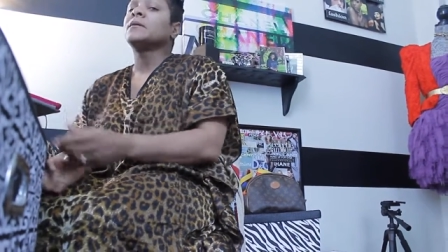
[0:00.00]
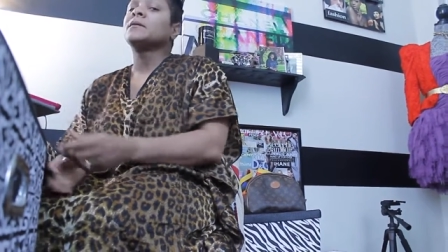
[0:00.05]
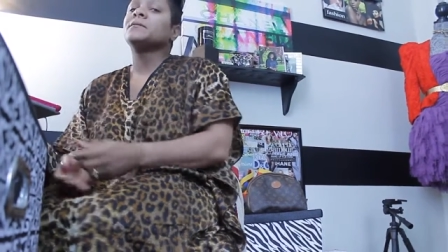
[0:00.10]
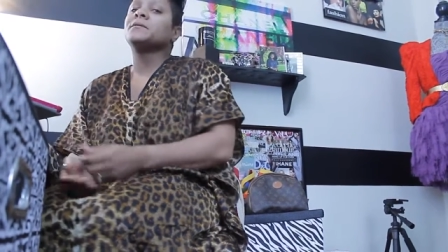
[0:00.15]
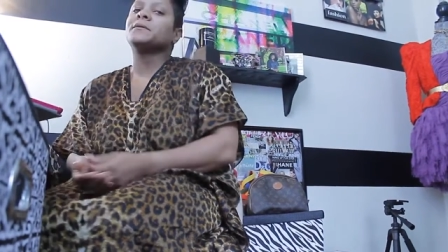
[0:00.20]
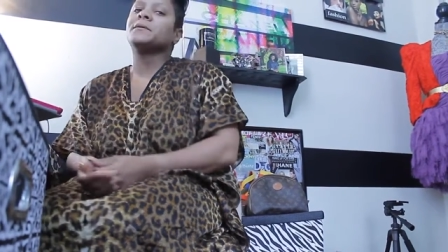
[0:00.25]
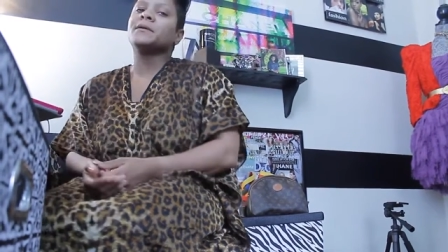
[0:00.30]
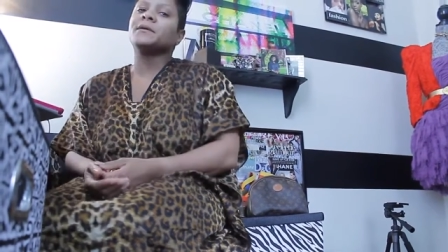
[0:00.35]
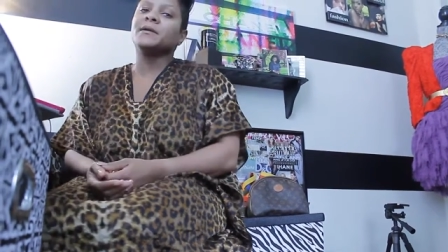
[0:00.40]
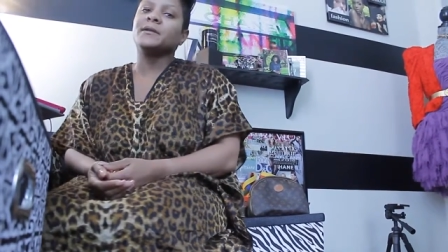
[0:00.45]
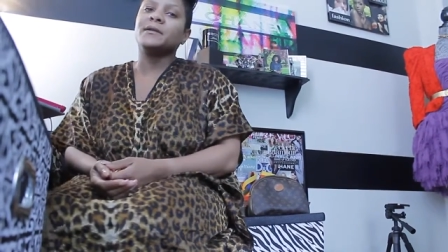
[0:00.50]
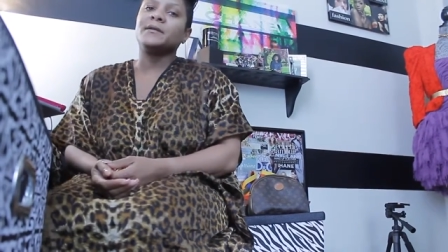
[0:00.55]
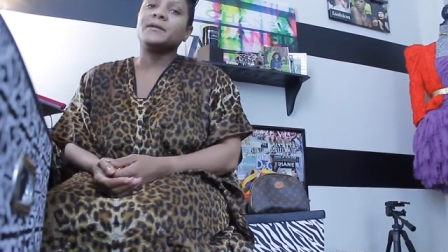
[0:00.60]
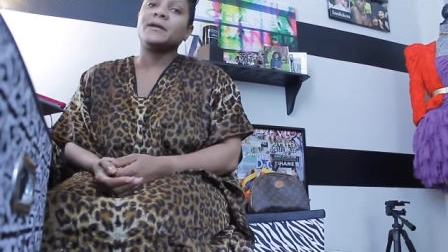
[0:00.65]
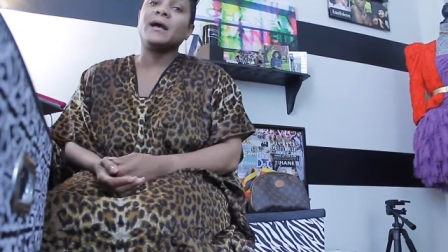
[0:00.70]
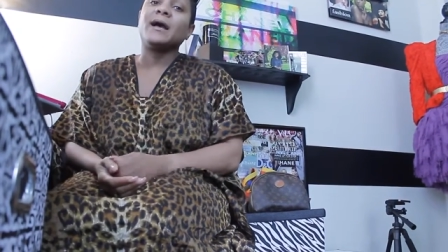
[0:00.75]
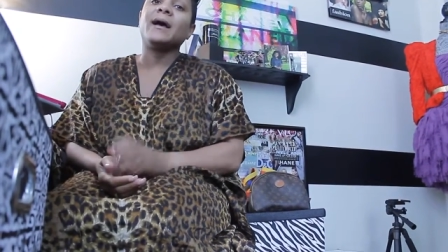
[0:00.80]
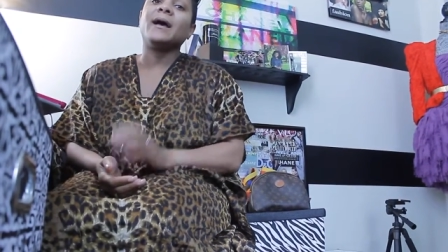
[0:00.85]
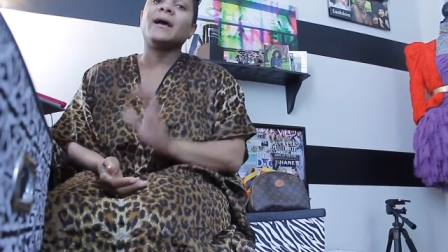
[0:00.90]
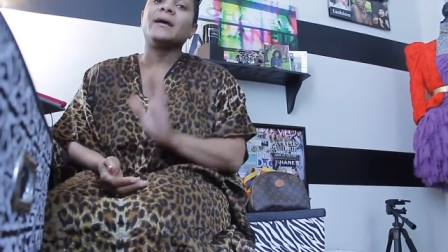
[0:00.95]
Well, honey,
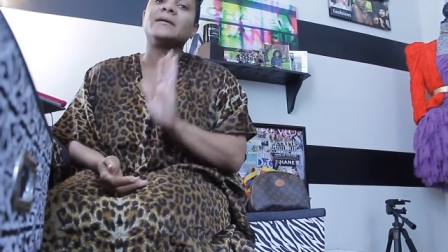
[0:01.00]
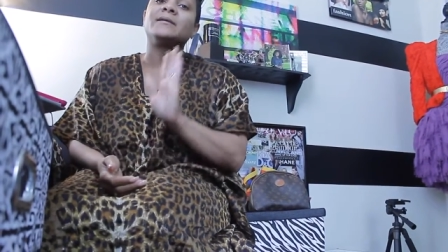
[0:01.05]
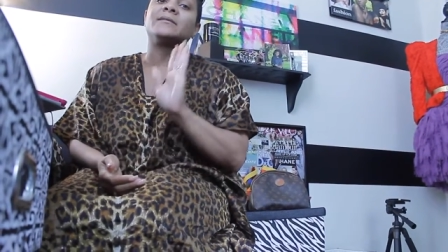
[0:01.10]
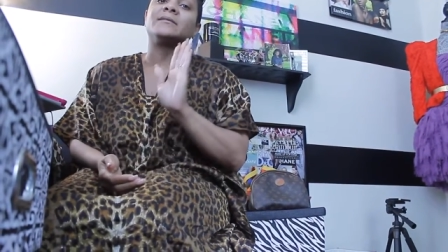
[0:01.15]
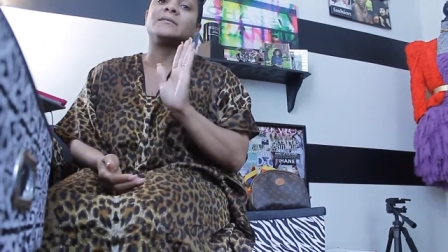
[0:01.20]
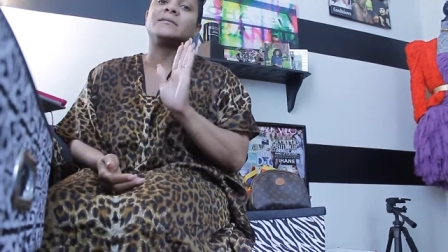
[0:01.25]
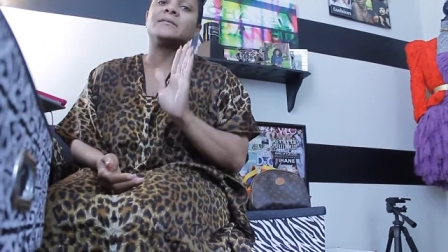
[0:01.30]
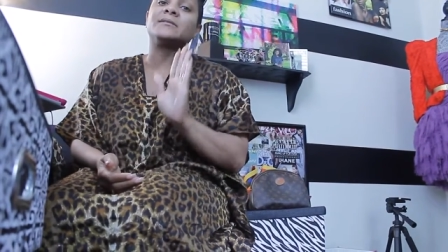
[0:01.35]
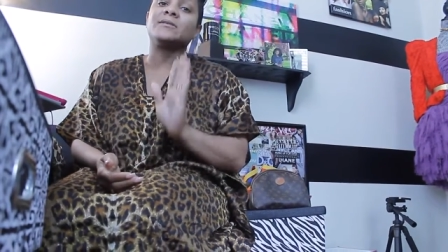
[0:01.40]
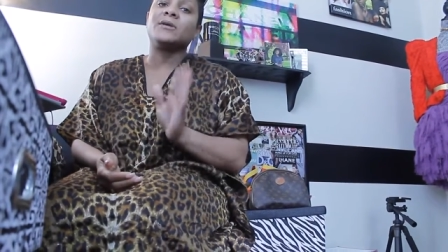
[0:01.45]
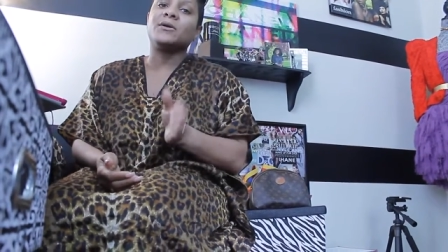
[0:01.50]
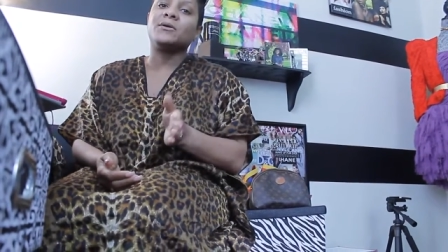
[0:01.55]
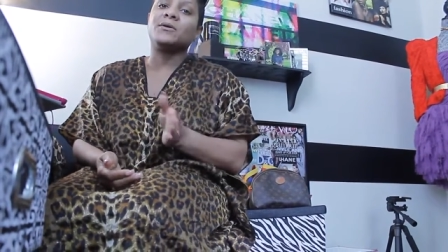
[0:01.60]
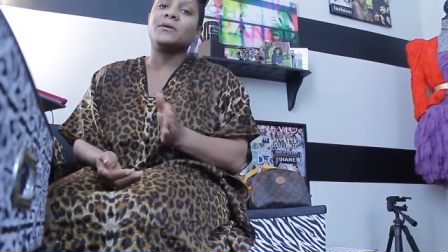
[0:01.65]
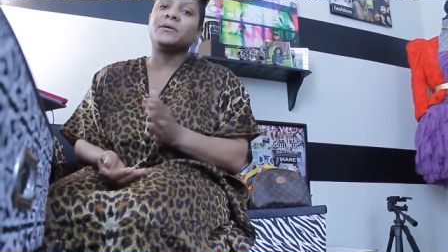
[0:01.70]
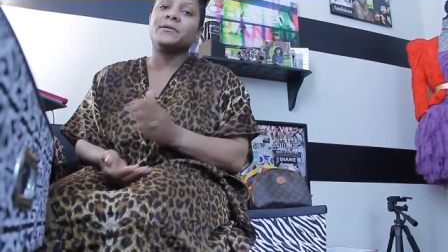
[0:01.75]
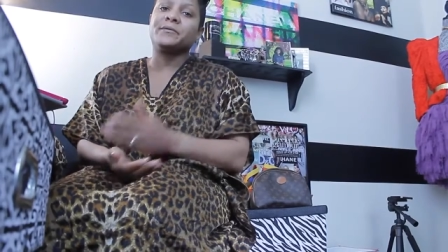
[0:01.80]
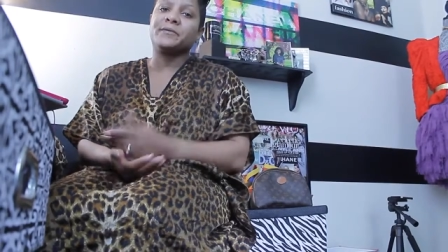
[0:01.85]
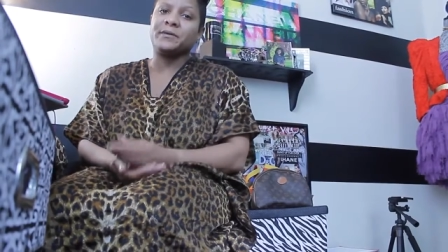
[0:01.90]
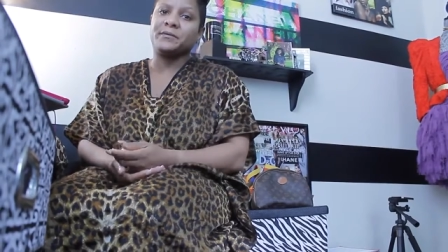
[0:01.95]
I so
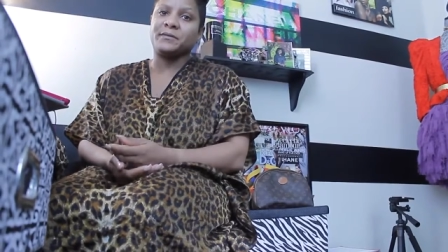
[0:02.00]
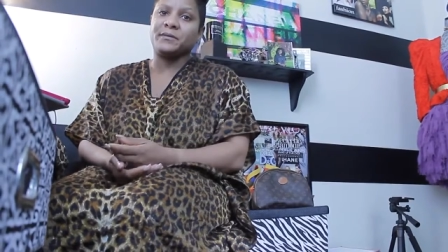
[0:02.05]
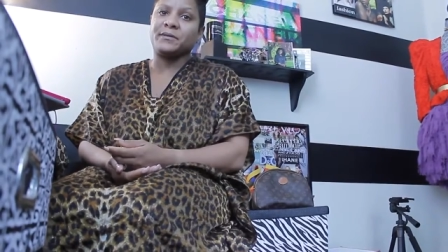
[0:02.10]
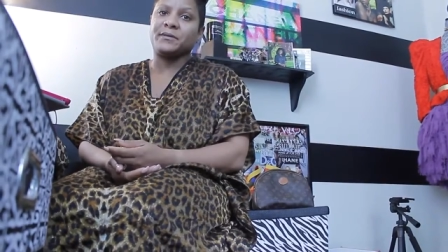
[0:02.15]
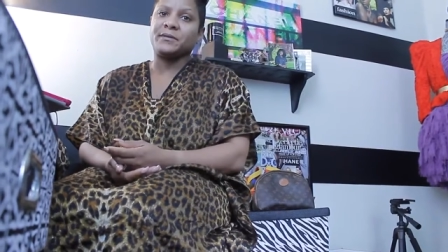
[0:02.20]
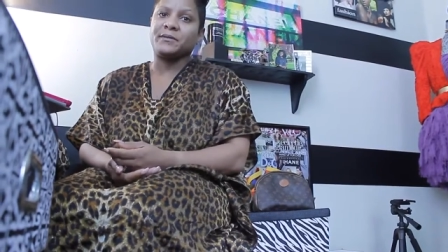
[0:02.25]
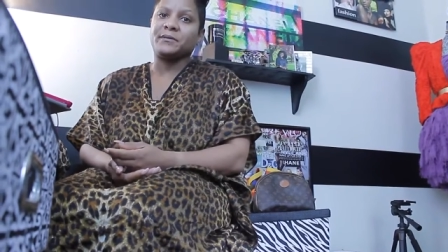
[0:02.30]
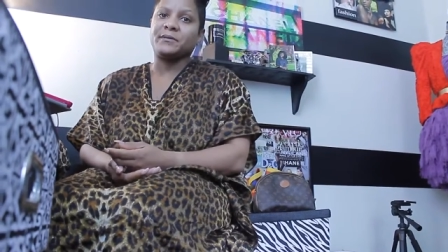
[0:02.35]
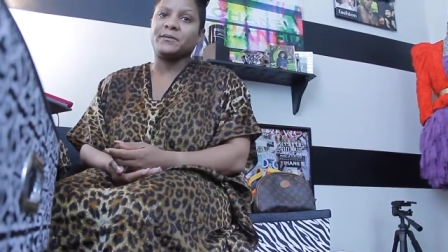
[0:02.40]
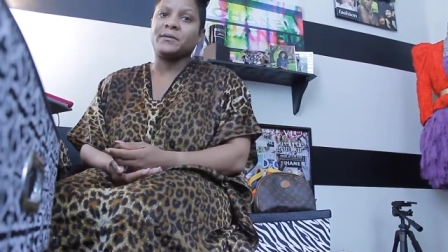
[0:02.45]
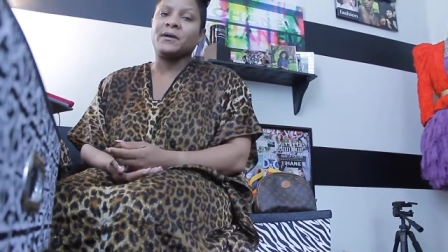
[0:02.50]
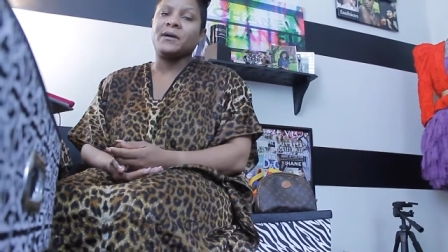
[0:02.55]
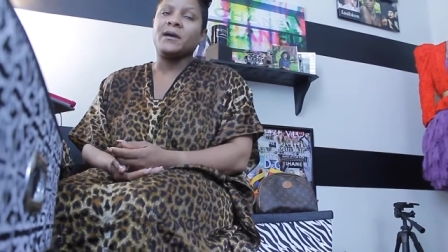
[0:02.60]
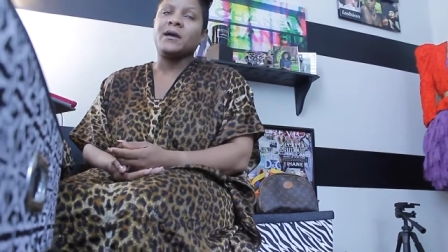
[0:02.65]
agree with you.